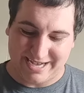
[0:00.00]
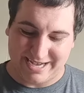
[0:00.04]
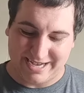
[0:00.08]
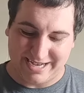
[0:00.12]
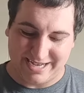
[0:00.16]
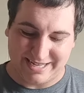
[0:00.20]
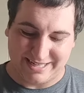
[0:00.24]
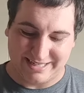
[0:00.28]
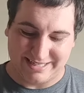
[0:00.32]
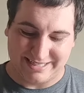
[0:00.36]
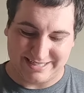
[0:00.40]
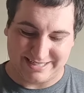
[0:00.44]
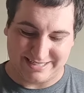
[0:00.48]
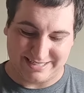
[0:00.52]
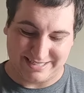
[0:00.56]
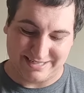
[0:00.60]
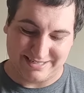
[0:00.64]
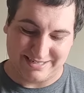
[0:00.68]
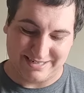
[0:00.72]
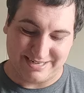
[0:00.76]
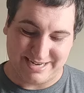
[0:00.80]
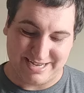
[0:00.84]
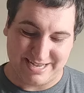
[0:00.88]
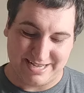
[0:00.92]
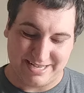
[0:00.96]
uh, let's see.
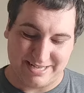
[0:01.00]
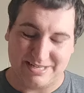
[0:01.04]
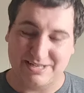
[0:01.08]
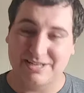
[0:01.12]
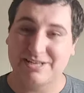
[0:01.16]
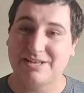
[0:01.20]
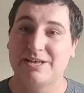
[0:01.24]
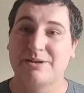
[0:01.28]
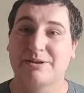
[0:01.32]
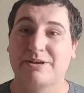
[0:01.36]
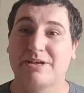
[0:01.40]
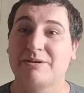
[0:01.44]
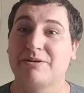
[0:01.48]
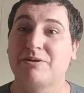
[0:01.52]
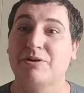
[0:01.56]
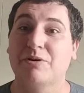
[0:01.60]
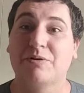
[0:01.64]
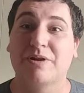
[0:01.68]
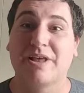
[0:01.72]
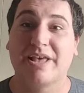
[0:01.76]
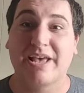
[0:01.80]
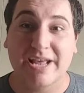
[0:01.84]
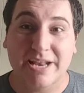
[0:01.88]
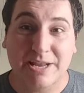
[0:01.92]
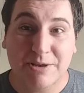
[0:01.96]
Other than that, it could go
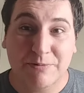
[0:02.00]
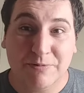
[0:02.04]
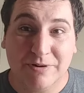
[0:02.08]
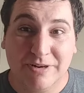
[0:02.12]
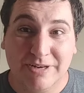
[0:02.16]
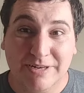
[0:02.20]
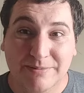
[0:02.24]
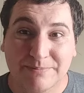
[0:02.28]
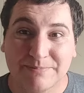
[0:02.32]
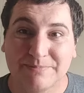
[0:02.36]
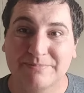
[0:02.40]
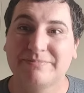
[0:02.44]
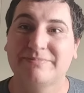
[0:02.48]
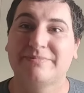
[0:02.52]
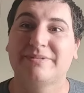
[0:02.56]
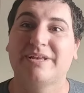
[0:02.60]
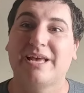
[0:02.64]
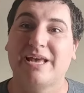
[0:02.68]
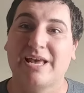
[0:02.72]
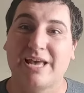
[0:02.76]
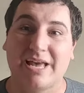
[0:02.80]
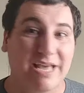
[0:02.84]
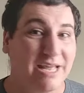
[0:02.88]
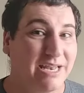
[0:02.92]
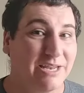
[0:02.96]
to anyone,
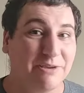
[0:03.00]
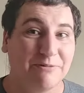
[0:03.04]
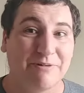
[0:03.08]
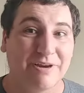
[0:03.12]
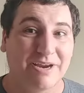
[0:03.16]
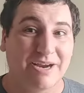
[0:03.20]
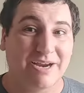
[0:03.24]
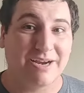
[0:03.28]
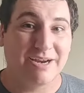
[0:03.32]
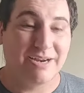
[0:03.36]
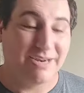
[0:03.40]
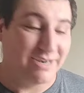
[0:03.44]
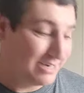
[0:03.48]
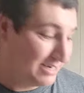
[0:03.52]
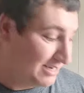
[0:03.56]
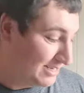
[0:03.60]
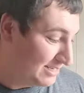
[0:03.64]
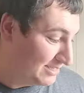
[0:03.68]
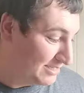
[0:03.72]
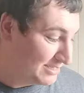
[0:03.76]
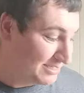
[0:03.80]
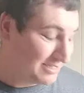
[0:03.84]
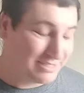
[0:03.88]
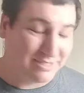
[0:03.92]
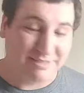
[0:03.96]
anywhere
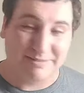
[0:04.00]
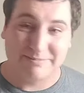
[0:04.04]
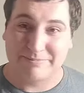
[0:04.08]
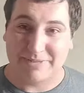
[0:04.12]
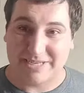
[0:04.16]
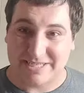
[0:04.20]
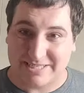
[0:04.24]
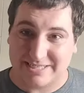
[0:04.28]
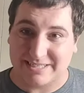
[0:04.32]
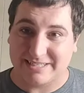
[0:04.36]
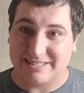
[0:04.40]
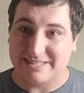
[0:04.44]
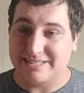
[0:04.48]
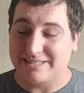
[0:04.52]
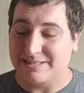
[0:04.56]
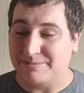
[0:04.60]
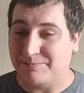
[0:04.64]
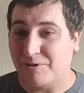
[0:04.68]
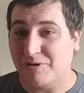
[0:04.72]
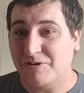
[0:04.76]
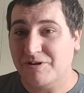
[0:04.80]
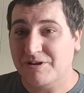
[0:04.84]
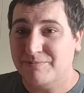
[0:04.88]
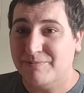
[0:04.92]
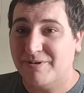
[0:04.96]
basically the
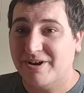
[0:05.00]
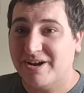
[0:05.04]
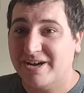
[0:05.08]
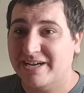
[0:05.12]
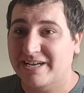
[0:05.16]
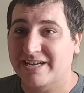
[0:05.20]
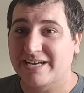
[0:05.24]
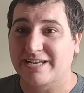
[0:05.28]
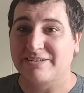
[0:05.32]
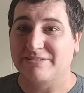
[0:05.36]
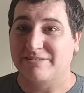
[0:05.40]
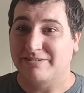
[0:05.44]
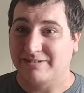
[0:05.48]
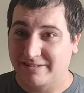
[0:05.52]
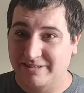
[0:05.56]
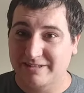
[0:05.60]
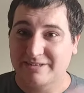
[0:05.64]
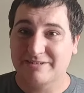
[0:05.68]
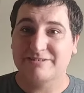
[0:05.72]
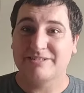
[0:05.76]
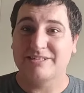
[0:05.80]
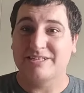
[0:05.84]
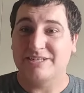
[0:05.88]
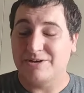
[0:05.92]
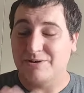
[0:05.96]
Pokemon can
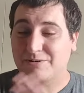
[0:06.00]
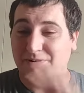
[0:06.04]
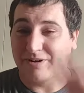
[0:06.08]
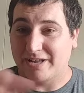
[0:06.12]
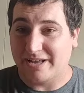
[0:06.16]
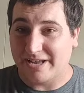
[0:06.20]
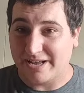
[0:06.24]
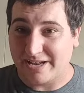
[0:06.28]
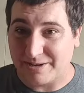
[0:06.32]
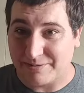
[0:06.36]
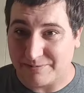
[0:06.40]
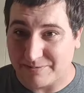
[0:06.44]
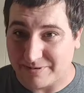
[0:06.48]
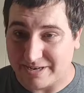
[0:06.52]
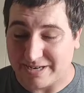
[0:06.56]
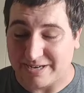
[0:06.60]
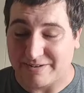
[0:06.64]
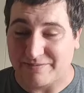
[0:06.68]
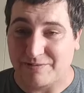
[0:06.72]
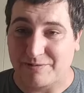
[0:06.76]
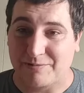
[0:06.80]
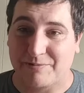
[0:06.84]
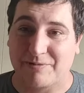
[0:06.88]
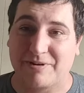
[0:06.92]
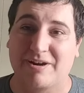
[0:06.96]
literally go to anyone
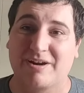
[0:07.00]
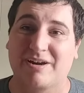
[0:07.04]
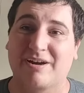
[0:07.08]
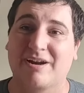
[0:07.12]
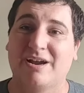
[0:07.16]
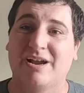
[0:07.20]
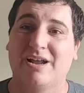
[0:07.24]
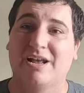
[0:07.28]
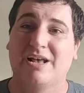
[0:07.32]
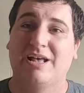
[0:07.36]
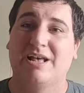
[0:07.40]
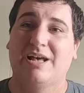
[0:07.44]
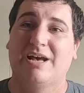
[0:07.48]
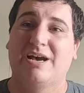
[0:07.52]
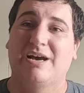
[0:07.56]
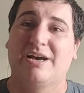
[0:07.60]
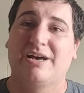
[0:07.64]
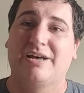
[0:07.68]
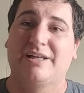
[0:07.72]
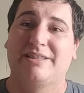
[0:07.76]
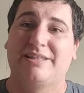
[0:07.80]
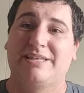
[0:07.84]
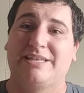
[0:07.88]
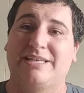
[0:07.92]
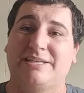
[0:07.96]
everywhere.
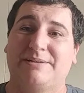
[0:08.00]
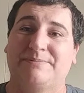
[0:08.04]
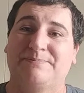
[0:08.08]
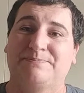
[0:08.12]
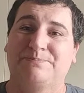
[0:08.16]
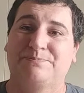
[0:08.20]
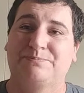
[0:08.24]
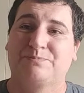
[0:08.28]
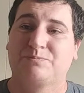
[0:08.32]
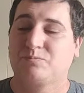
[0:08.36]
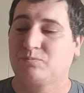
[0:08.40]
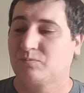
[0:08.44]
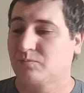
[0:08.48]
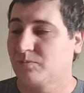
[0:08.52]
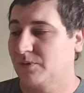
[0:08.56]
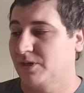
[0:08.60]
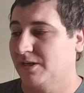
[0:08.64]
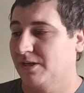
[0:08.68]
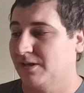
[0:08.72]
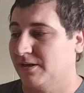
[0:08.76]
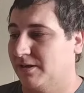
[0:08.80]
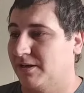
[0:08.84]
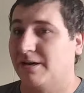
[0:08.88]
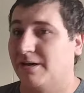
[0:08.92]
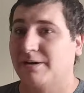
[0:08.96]
Uh, the
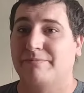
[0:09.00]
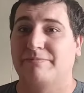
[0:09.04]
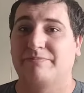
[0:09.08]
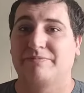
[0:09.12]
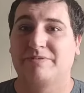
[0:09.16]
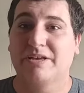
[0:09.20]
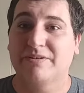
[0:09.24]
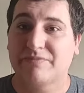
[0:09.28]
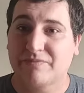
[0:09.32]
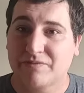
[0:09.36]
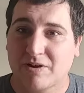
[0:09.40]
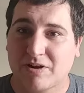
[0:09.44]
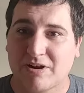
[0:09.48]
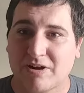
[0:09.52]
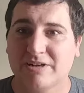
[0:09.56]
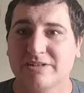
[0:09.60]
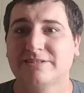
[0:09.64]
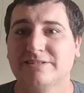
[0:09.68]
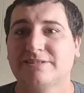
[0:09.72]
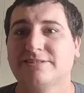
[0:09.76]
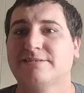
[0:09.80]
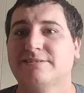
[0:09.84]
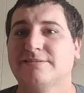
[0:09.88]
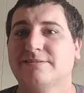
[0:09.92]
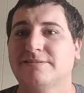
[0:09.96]
um, gift
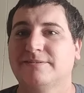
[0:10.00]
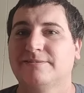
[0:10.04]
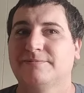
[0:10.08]
cards,